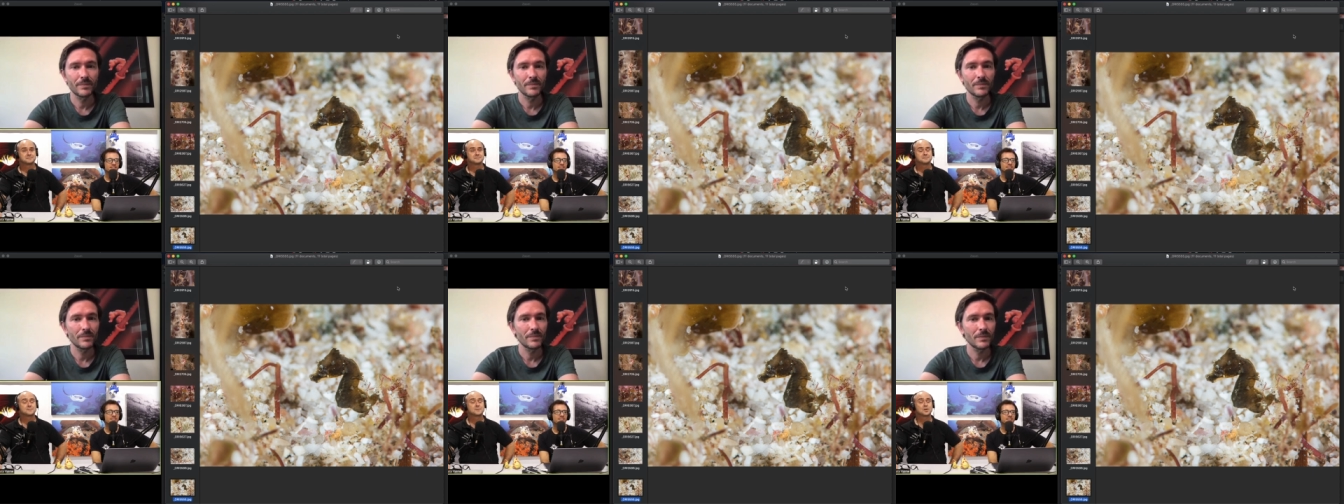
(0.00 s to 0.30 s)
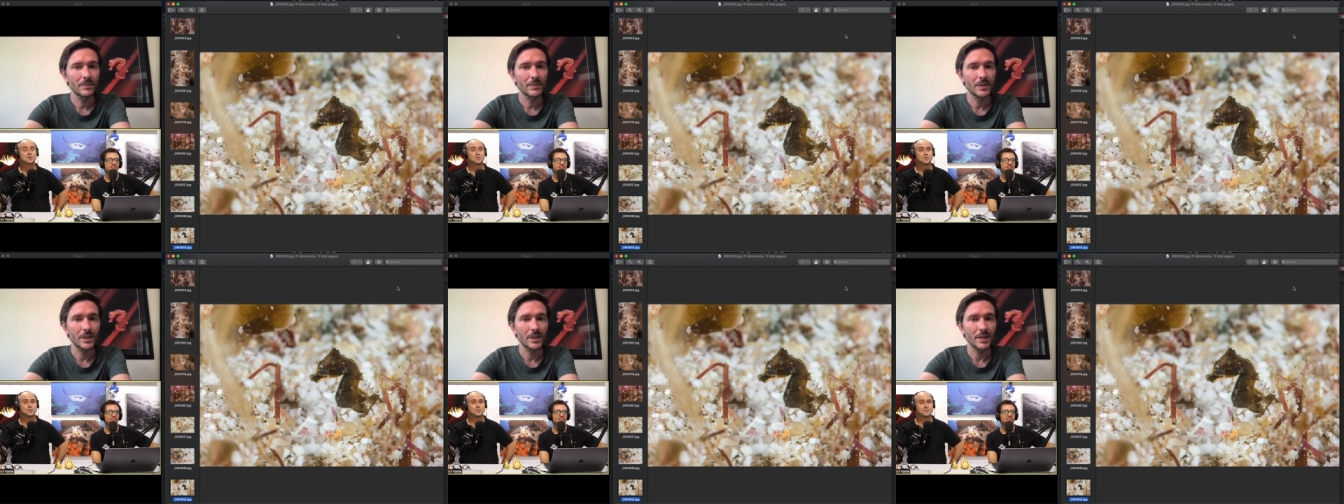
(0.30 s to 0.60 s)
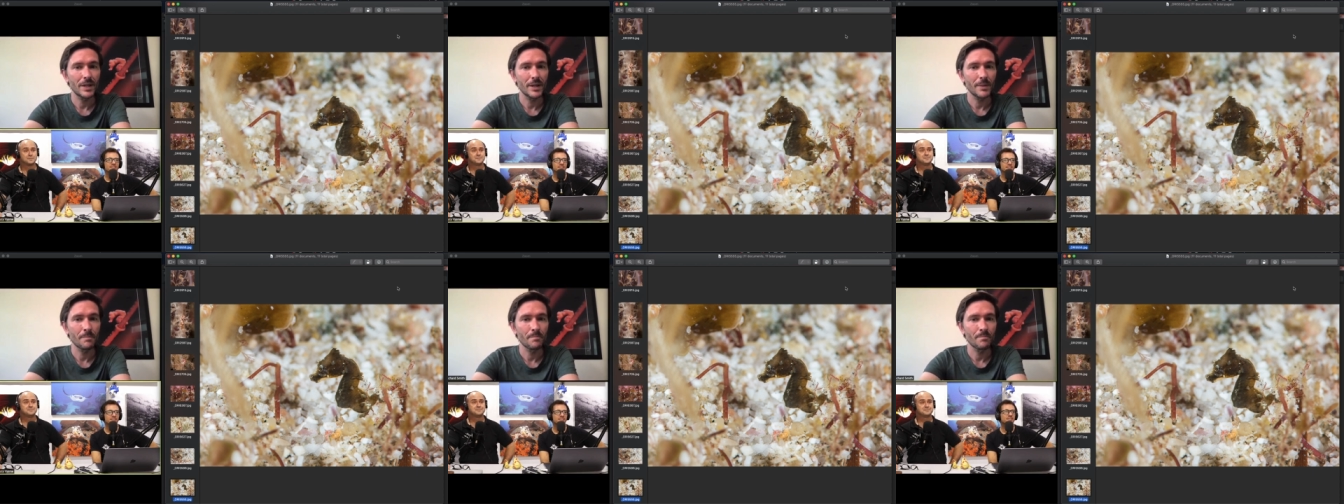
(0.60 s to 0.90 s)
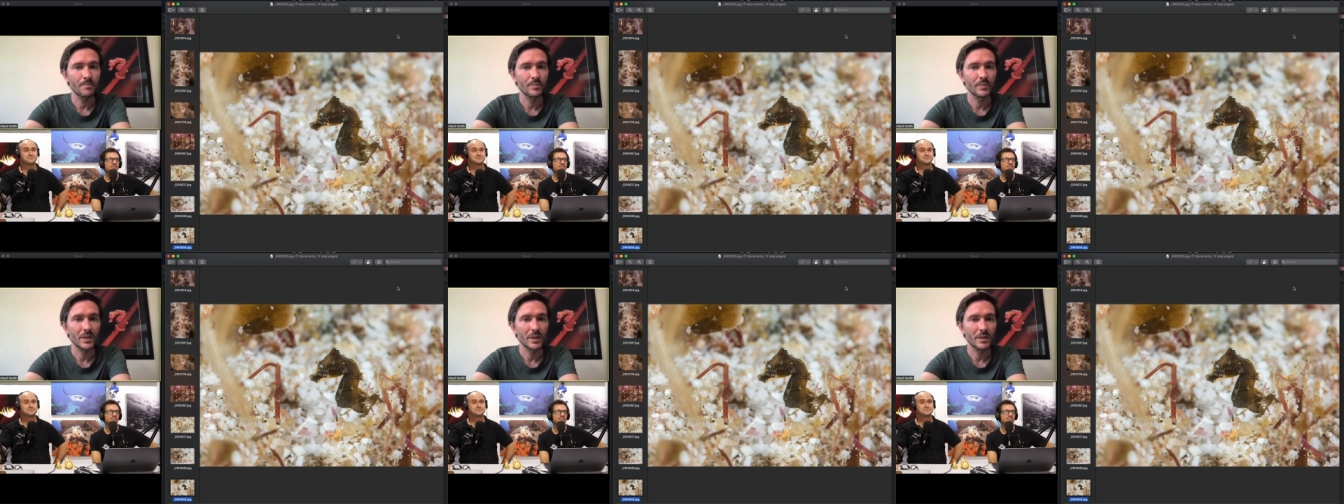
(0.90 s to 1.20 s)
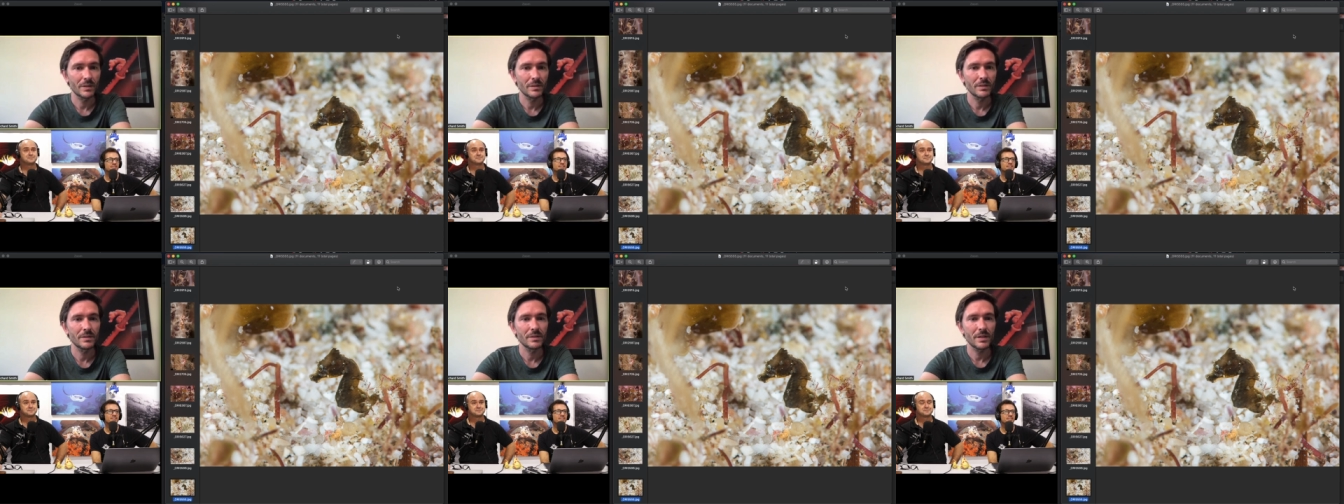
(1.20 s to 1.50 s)
Cool. Um,
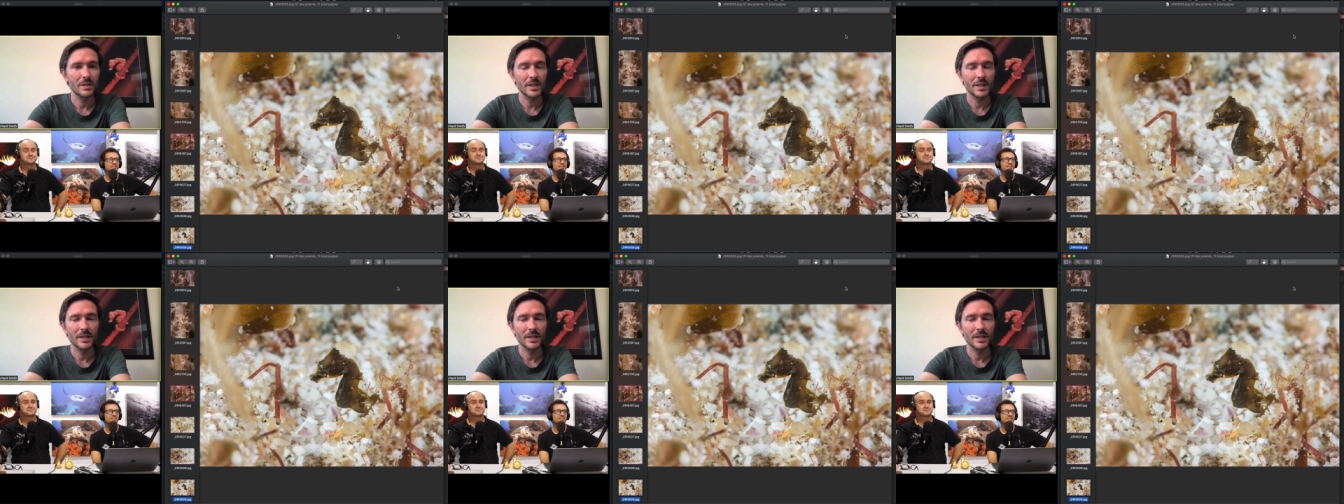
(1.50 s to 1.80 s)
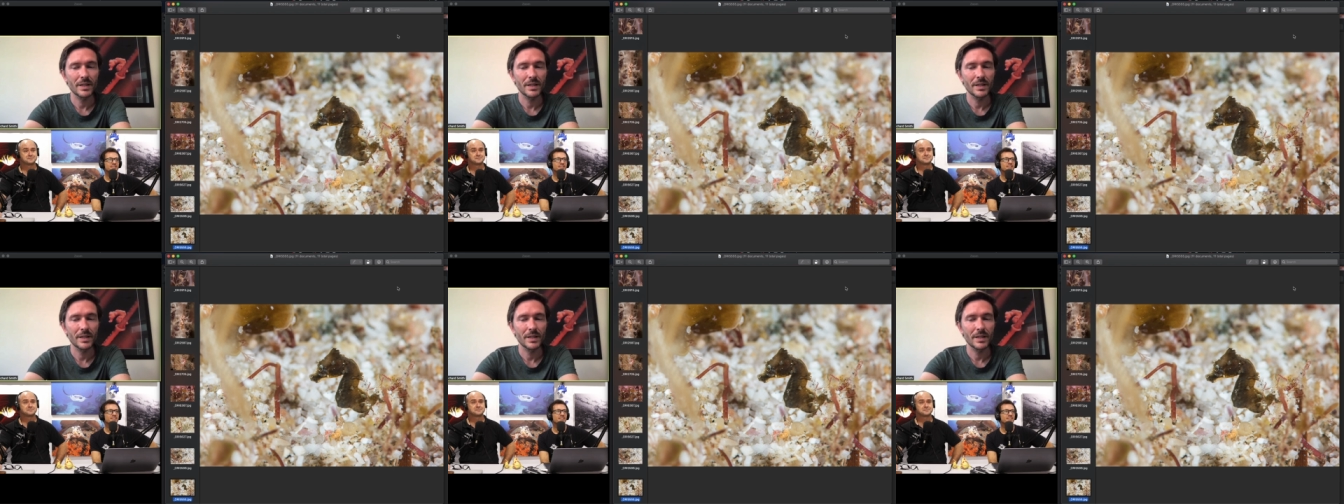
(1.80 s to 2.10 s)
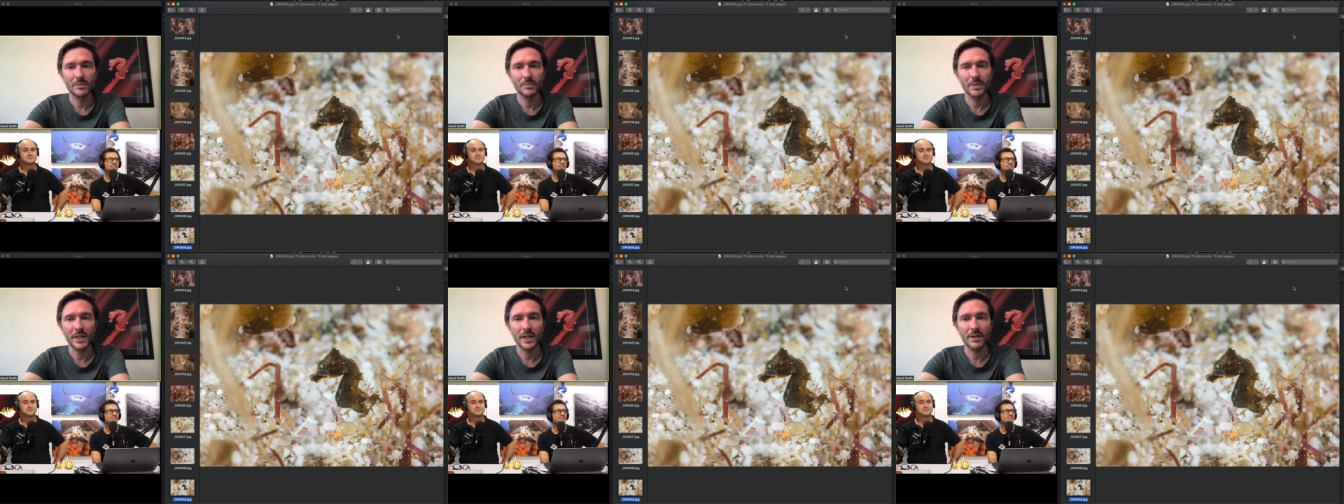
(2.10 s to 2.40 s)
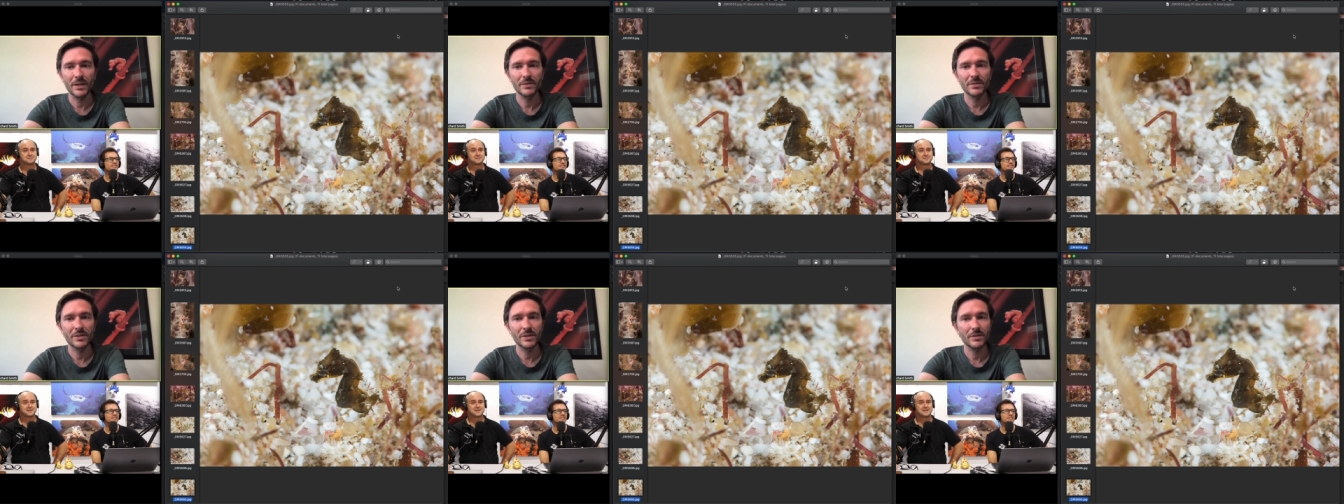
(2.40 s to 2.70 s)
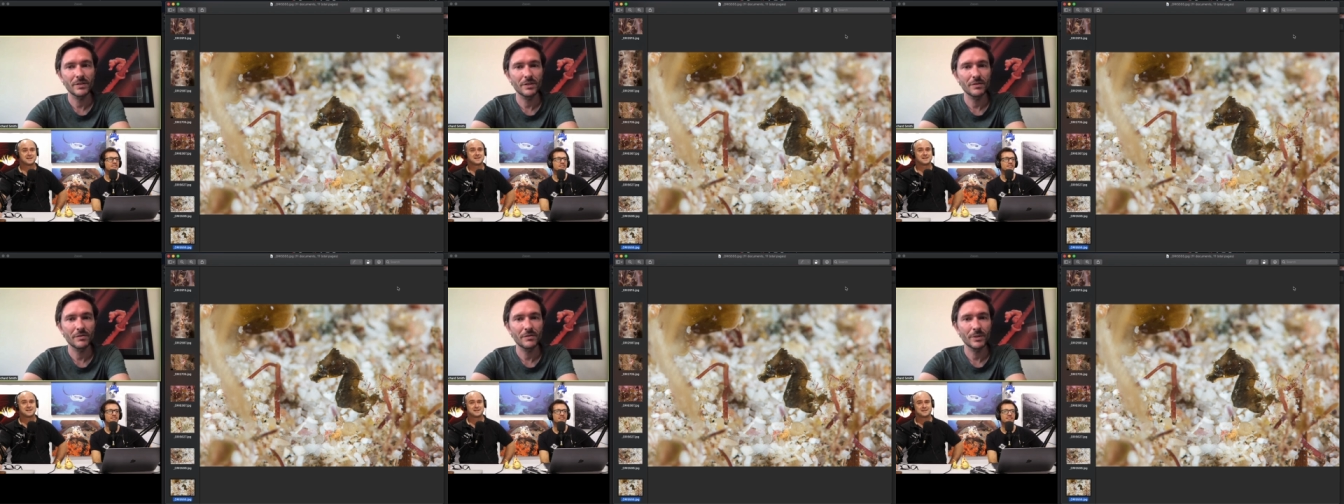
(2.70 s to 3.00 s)
so that should be out
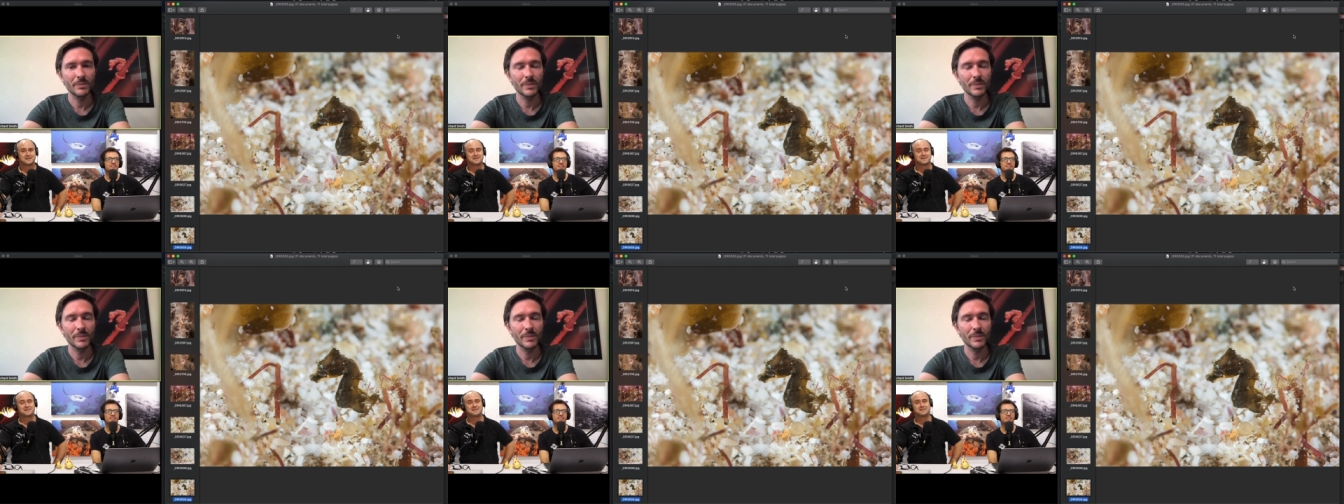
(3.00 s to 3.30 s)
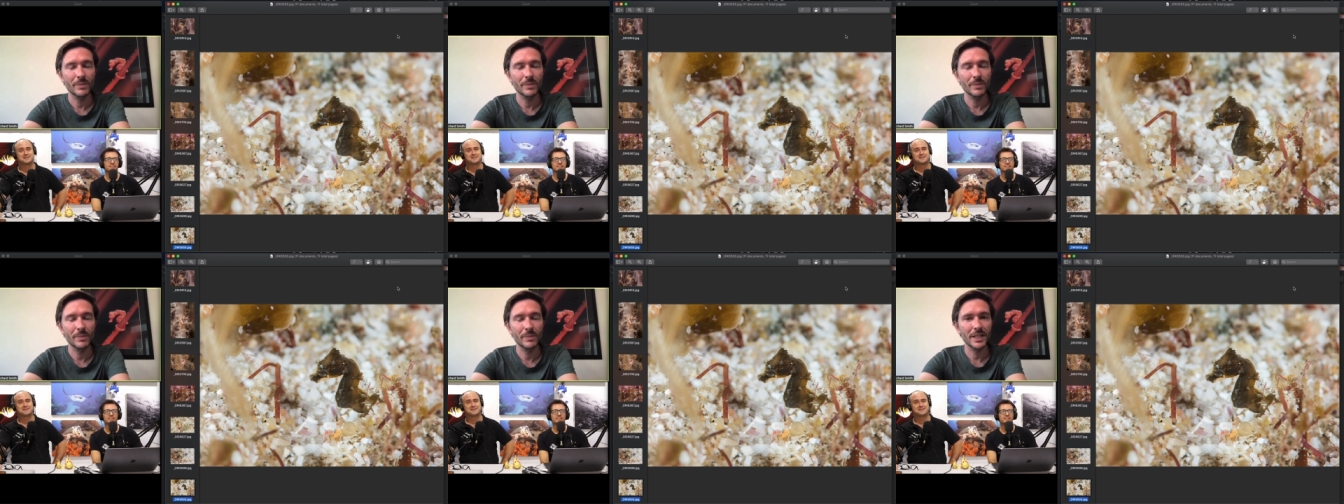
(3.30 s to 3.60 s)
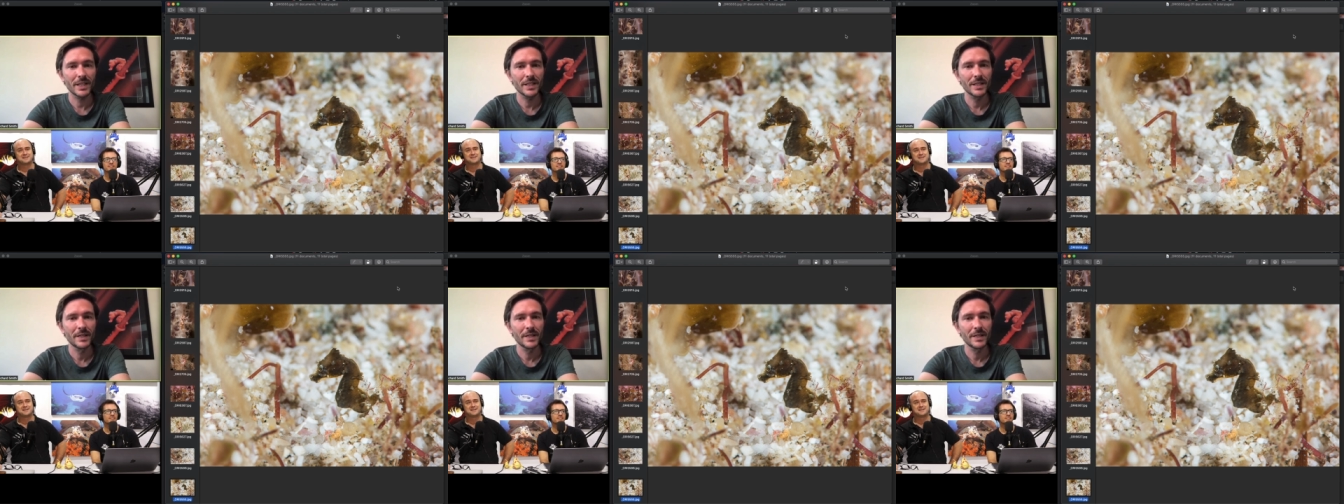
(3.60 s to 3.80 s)
in a few months, hopefully.